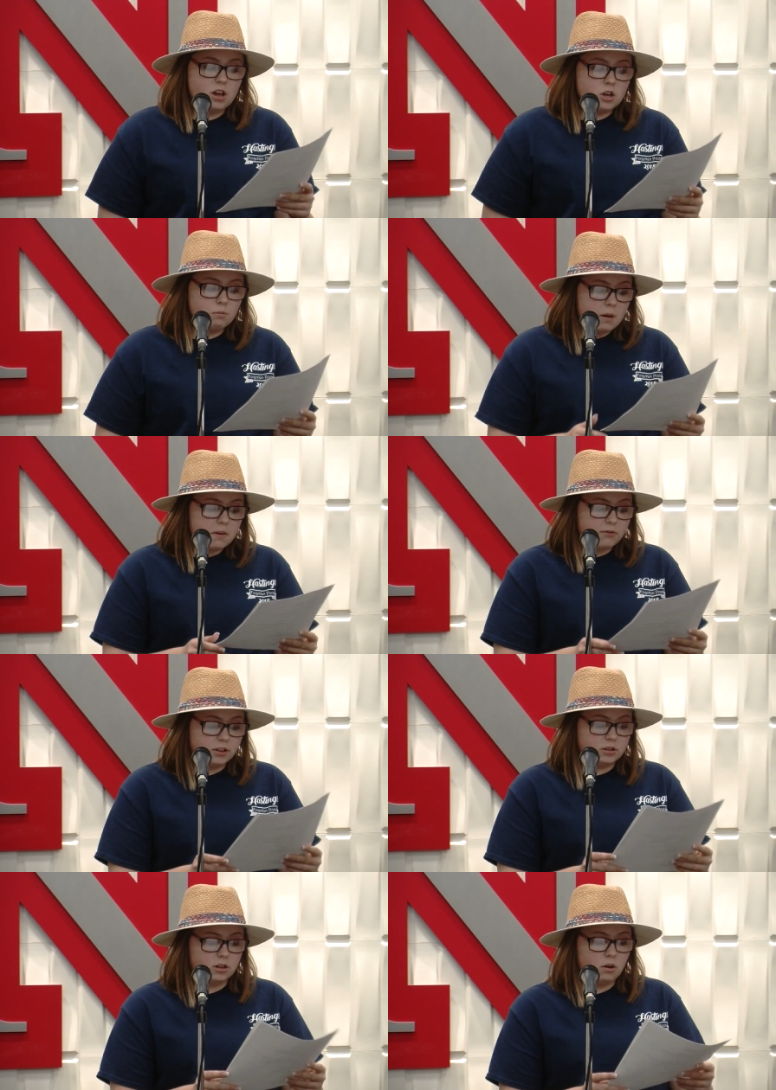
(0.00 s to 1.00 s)
You made me
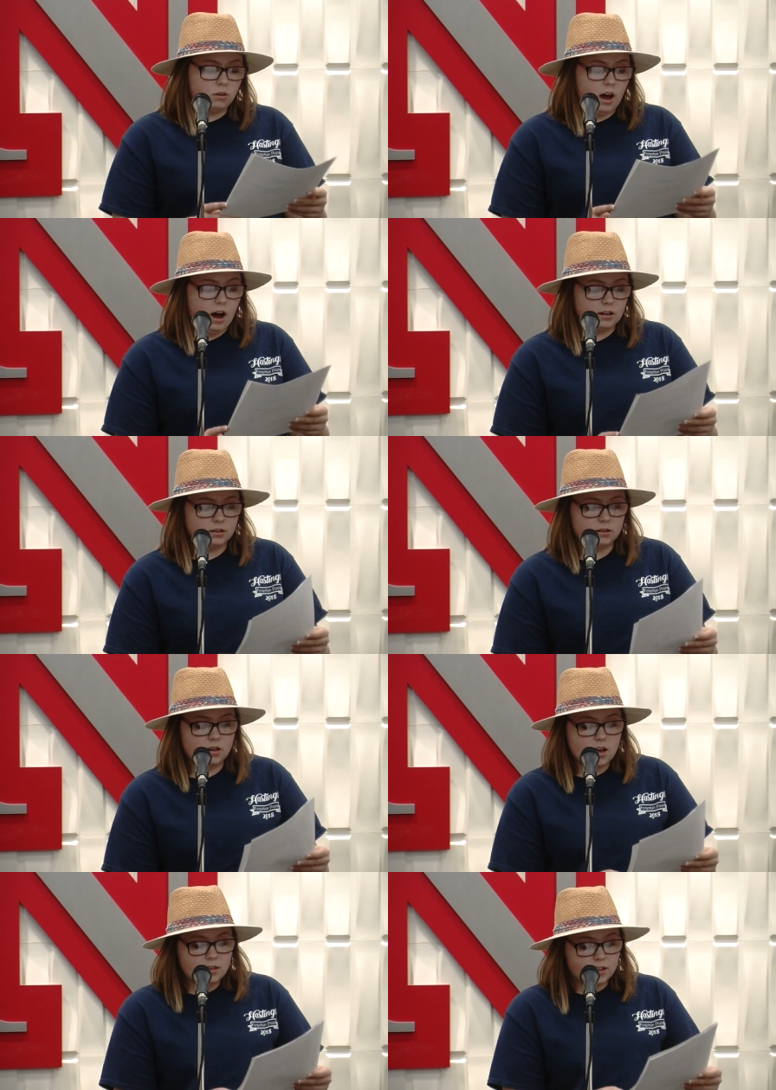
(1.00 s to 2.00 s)
feel so lost.
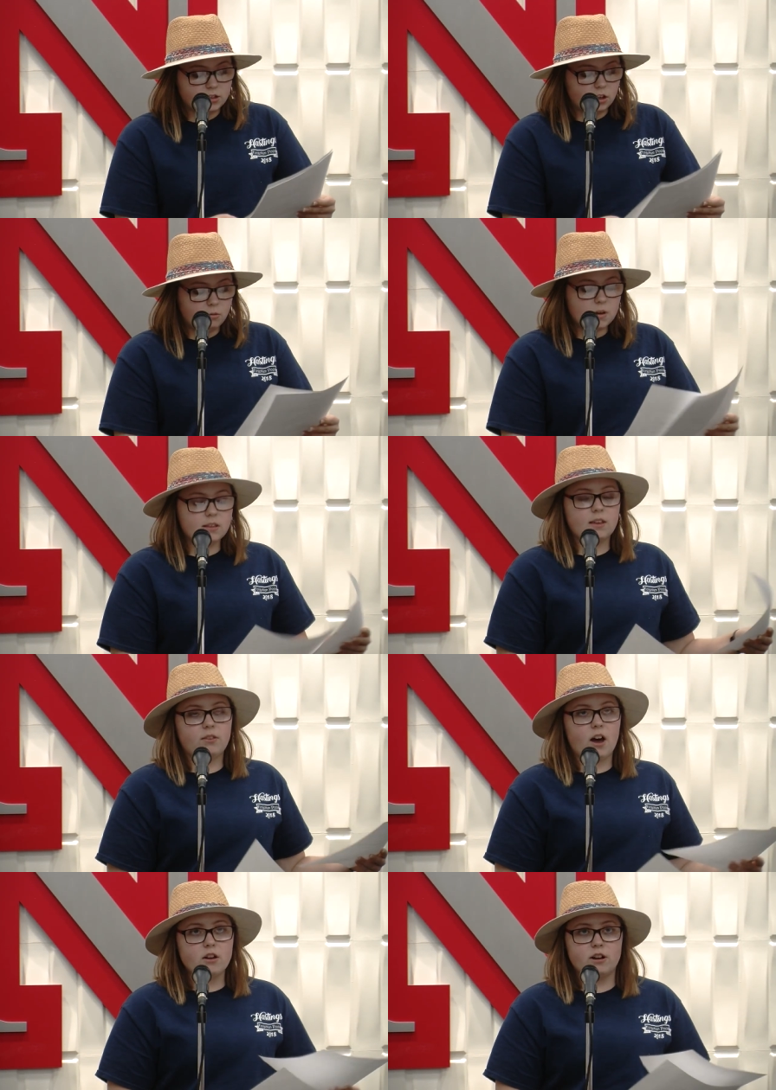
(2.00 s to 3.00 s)
They told me they
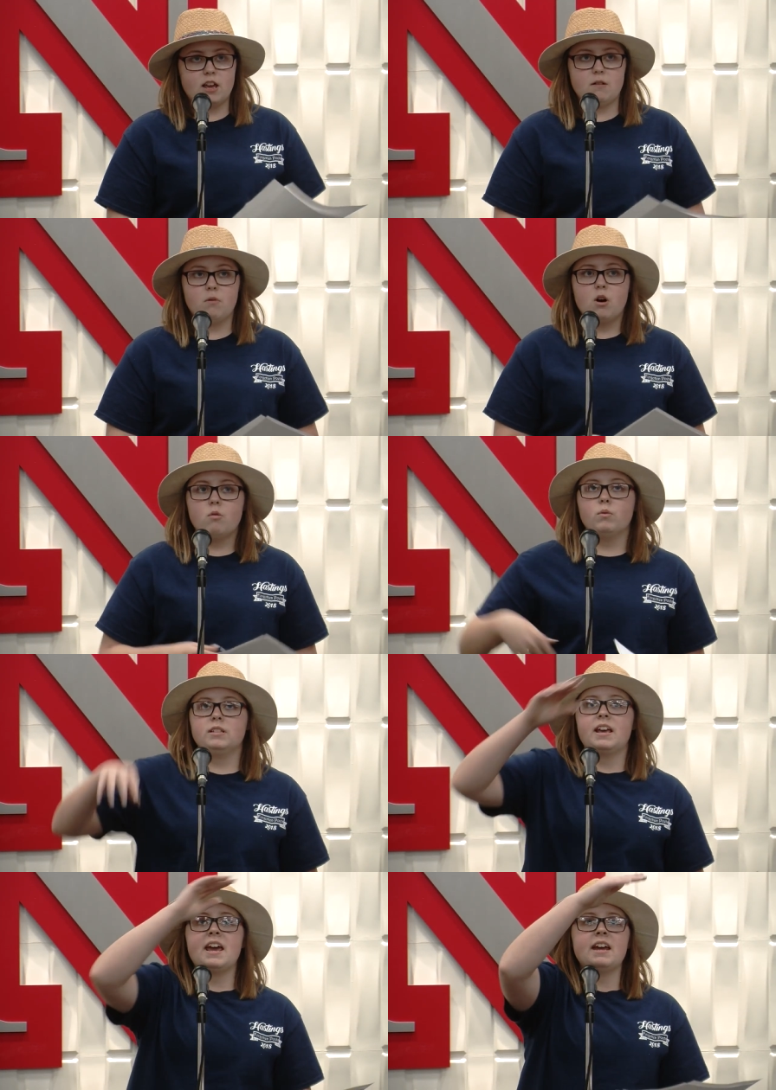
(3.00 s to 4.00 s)
thought your name
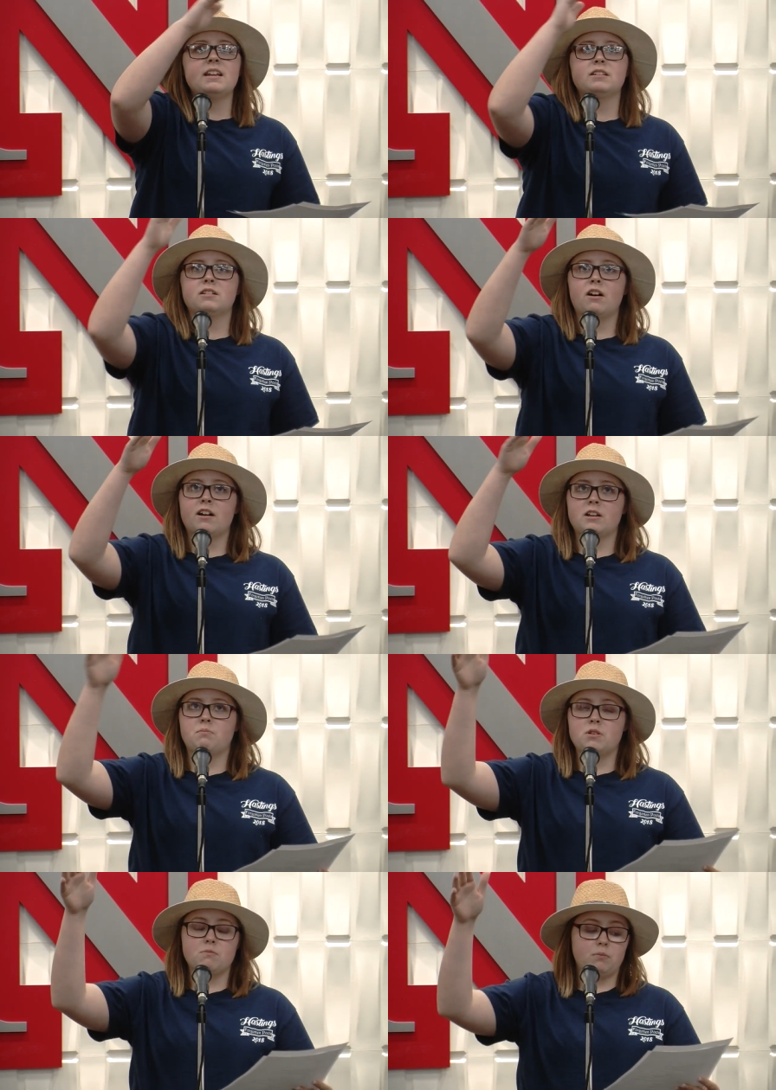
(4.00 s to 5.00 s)
was 80s tonic
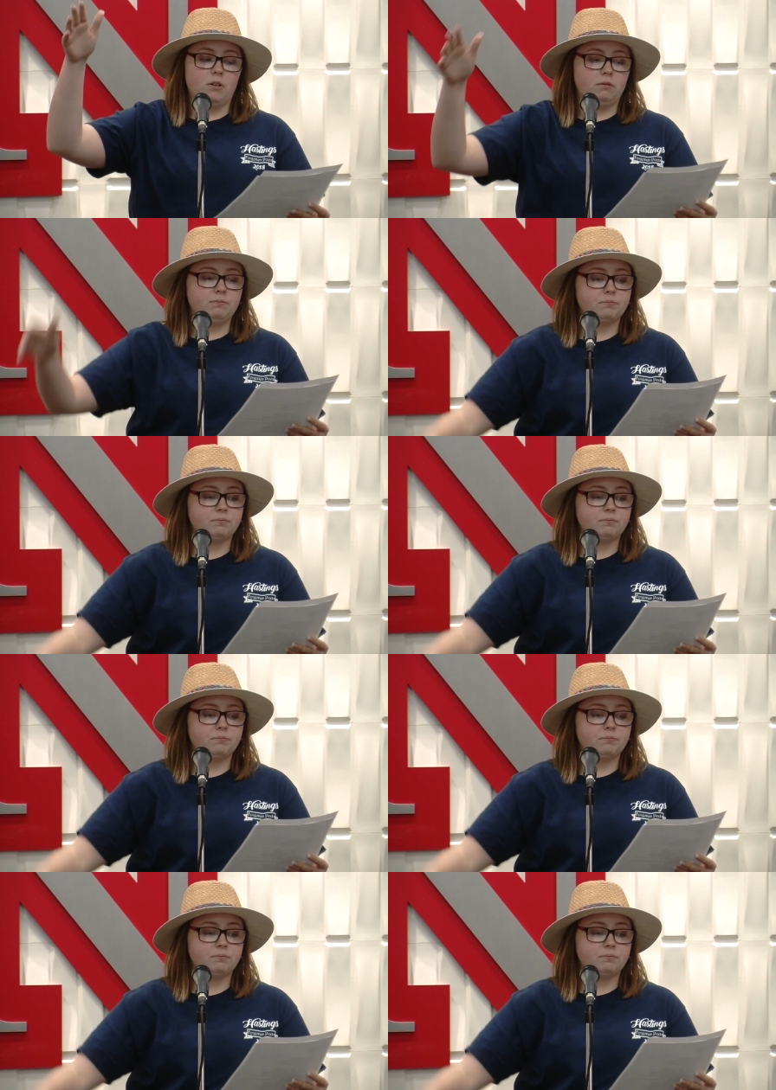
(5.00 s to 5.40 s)
pupil.